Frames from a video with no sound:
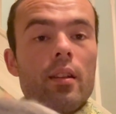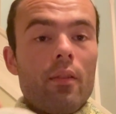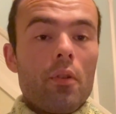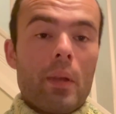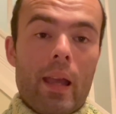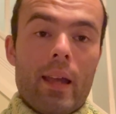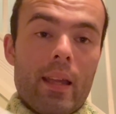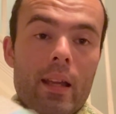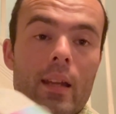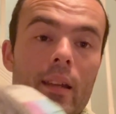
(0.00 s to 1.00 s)
if you can
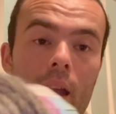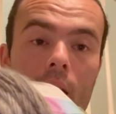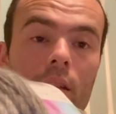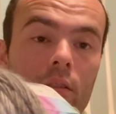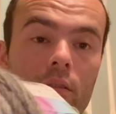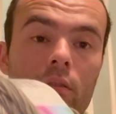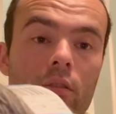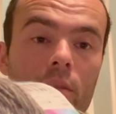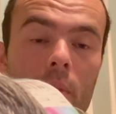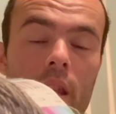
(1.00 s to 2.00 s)
get it, getting
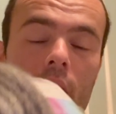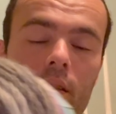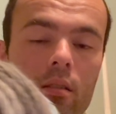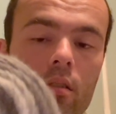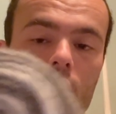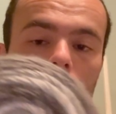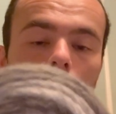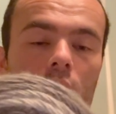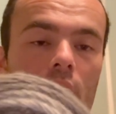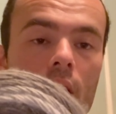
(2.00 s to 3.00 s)
some of this, because honestly,